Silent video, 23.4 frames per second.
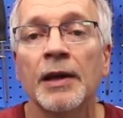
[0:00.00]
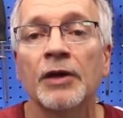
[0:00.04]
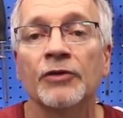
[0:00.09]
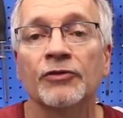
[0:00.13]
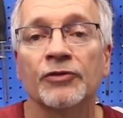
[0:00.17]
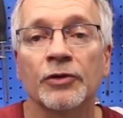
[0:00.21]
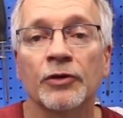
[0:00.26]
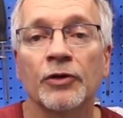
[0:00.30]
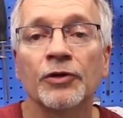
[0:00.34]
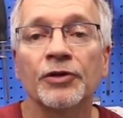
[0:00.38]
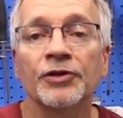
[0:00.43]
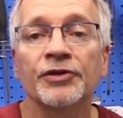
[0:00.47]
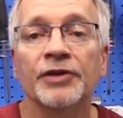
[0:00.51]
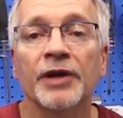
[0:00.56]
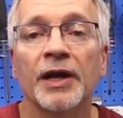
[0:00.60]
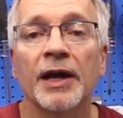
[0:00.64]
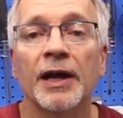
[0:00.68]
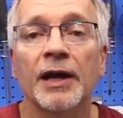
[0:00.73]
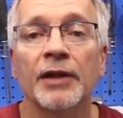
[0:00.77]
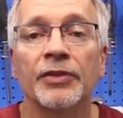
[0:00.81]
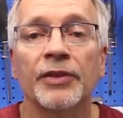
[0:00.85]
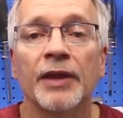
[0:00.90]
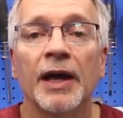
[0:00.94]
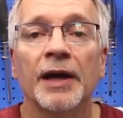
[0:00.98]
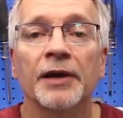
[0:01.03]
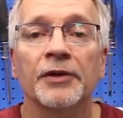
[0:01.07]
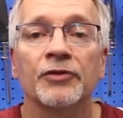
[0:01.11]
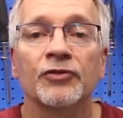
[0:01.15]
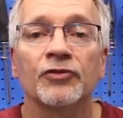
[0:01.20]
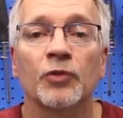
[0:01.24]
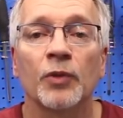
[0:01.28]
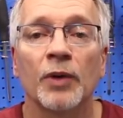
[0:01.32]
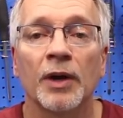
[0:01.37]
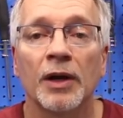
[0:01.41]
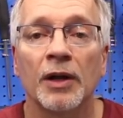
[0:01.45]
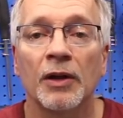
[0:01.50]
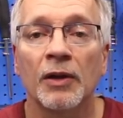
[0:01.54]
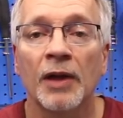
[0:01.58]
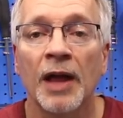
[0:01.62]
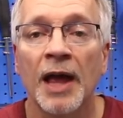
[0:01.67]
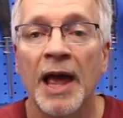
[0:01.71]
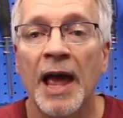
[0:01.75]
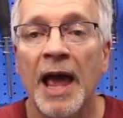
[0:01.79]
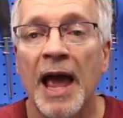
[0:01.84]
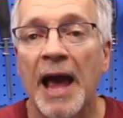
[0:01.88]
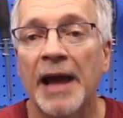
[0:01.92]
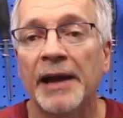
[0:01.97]
So I'm going to add that as well.
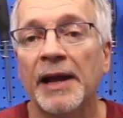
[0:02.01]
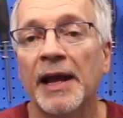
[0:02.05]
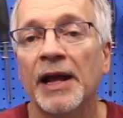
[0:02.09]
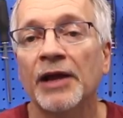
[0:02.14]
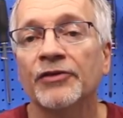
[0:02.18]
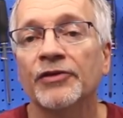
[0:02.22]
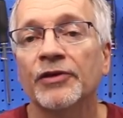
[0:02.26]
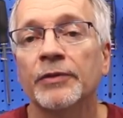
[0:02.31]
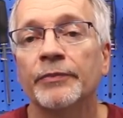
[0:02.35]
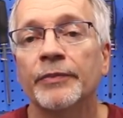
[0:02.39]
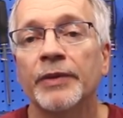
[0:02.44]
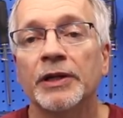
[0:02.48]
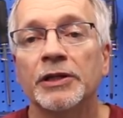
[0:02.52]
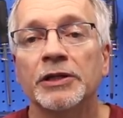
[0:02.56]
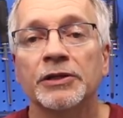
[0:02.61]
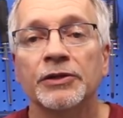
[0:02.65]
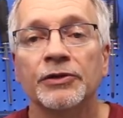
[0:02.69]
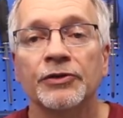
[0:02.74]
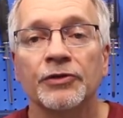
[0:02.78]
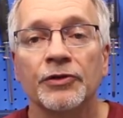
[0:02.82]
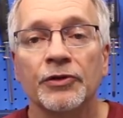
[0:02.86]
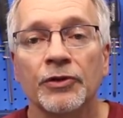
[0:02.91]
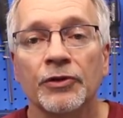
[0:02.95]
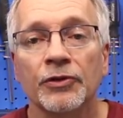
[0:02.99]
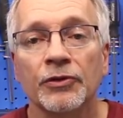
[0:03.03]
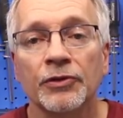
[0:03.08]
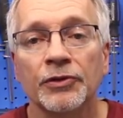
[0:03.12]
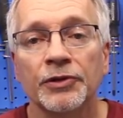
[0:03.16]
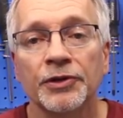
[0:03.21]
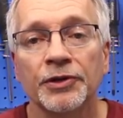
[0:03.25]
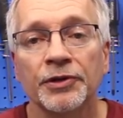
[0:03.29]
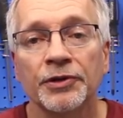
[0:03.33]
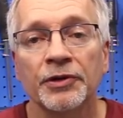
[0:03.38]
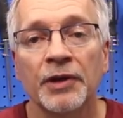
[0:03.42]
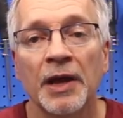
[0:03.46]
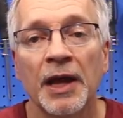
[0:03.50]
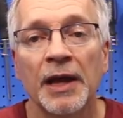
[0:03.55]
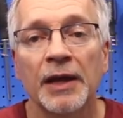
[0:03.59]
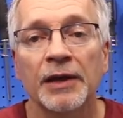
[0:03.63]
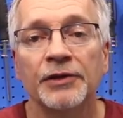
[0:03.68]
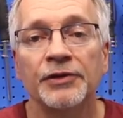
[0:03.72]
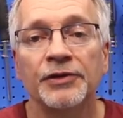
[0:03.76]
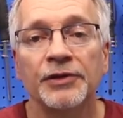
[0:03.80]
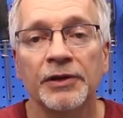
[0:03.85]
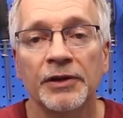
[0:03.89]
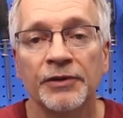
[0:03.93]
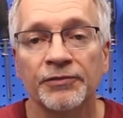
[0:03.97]
And as I mentioned earlier,
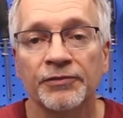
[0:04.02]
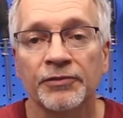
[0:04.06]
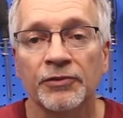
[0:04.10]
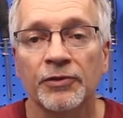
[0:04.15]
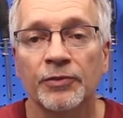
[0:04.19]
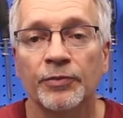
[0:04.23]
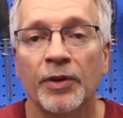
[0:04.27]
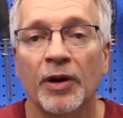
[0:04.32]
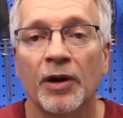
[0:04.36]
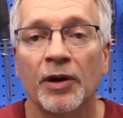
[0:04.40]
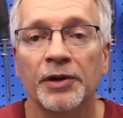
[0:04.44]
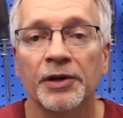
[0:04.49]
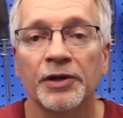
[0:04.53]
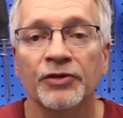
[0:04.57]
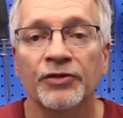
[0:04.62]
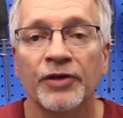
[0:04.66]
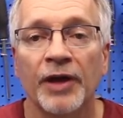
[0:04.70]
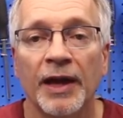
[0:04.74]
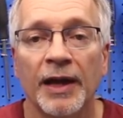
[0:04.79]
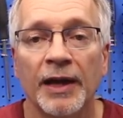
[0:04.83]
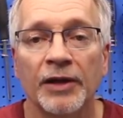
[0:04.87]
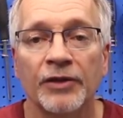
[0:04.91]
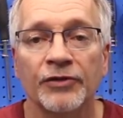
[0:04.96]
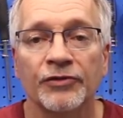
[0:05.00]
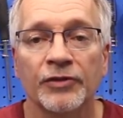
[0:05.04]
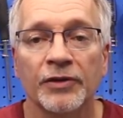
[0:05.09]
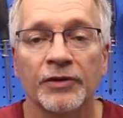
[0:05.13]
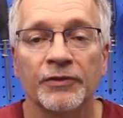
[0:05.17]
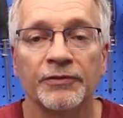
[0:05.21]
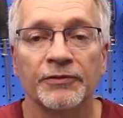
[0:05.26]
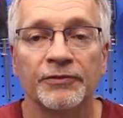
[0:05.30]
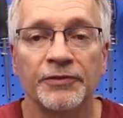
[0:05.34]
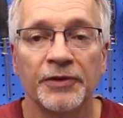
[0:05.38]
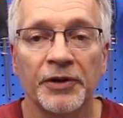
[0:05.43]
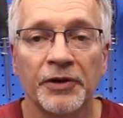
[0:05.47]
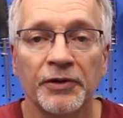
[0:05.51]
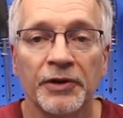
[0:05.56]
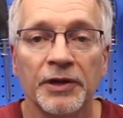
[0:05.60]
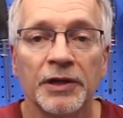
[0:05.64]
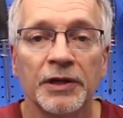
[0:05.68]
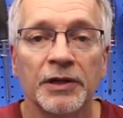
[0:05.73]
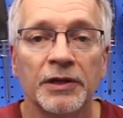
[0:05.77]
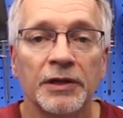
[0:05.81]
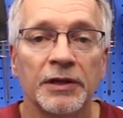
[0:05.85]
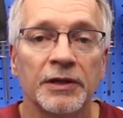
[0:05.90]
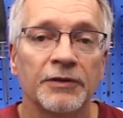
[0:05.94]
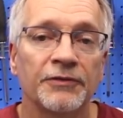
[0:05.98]
D F Robotics has a
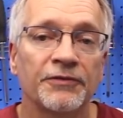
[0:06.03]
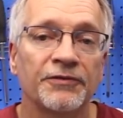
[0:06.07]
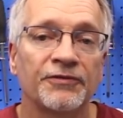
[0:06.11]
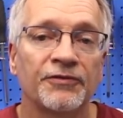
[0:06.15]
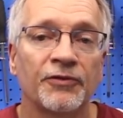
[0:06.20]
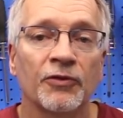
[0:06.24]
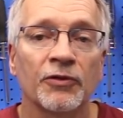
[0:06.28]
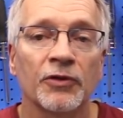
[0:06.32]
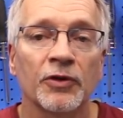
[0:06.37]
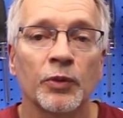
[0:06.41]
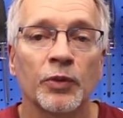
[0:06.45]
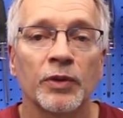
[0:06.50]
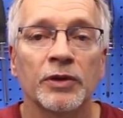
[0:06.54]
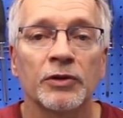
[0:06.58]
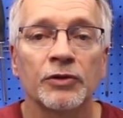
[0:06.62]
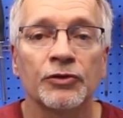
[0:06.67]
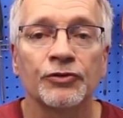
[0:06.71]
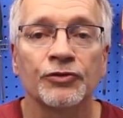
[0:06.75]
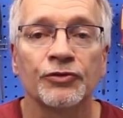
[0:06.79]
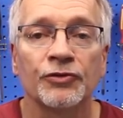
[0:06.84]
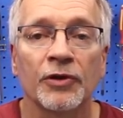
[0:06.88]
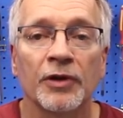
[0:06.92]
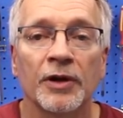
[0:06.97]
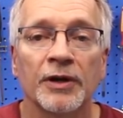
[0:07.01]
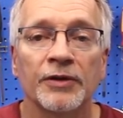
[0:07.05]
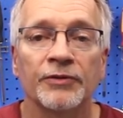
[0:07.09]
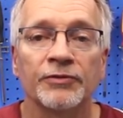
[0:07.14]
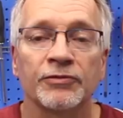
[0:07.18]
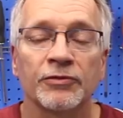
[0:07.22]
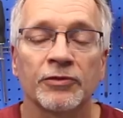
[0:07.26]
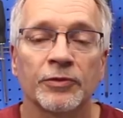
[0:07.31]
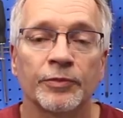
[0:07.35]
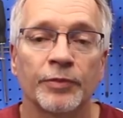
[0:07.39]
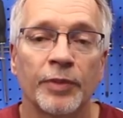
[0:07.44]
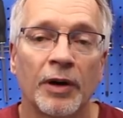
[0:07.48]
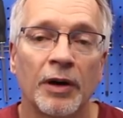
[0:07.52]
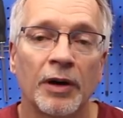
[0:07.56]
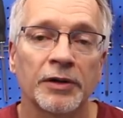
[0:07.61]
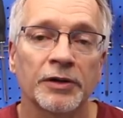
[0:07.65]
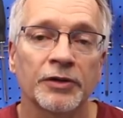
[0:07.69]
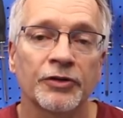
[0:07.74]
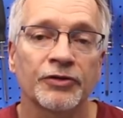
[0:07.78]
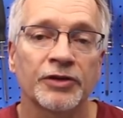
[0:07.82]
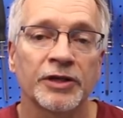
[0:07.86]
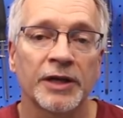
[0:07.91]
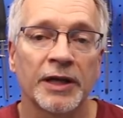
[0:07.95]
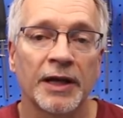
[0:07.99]
very neat four-wheel drive
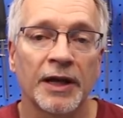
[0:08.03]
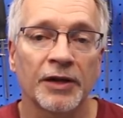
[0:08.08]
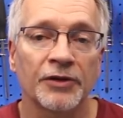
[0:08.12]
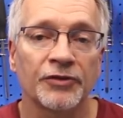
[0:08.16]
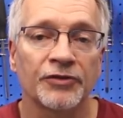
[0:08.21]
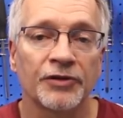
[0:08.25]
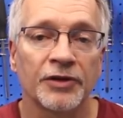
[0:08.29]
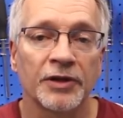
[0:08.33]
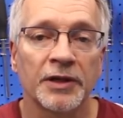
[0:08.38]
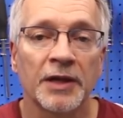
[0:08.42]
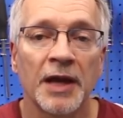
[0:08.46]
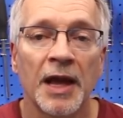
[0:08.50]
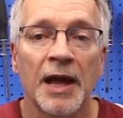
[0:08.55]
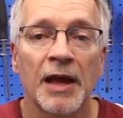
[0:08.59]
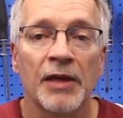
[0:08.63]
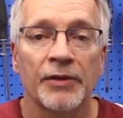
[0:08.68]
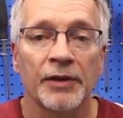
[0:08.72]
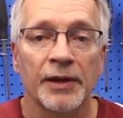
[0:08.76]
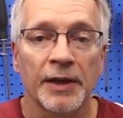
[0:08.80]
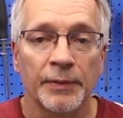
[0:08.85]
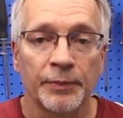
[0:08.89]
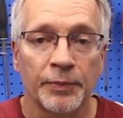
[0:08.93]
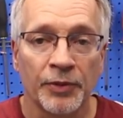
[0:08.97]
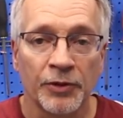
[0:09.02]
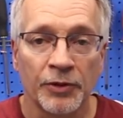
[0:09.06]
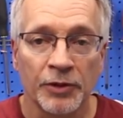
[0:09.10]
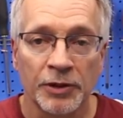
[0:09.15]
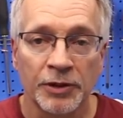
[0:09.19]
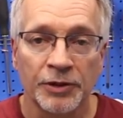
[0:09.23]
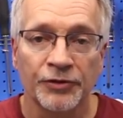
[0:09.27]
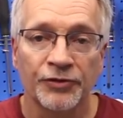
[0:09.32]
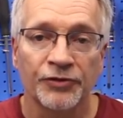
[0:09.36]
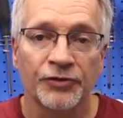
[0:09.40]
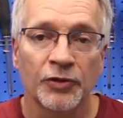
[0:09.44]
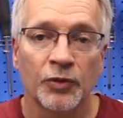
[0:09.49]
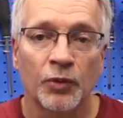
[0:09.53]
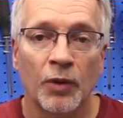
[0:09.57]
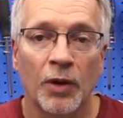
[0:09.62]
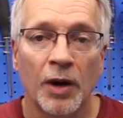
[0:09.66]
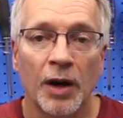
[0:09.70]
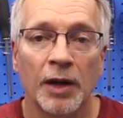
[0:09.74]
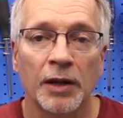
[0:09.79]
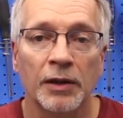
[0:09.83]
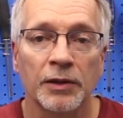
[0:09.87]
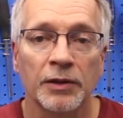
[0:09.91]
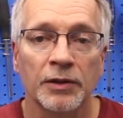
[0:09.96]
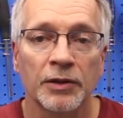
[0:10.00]
robotics chassis that I purchased a
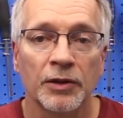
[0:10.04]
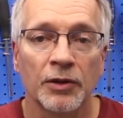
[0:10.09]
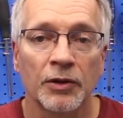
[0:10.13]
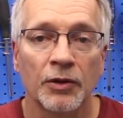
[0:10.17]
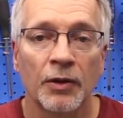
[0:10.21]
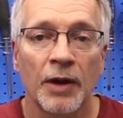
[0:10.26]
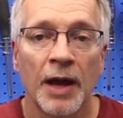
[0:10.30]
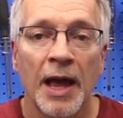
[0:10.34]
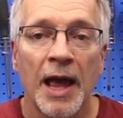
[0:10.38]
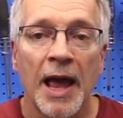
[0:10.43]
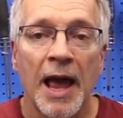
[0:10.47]
while ago,